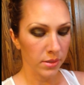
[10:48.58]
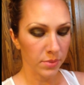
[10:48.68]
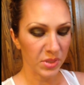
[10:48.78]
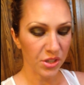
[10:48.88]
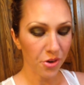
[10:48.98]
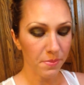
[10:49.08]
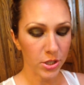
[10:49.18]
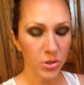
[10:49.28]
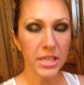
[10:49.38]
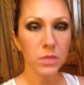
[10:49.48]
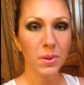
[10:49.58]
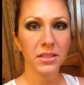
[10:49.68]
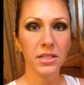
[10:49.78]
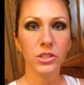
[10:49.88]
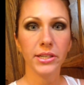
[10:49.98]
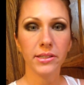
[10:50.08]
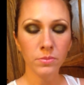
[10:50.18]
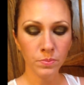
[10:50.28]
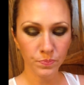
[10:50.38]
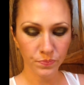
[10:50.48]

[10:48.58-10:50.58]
So I'm going to start with my transplanting gel.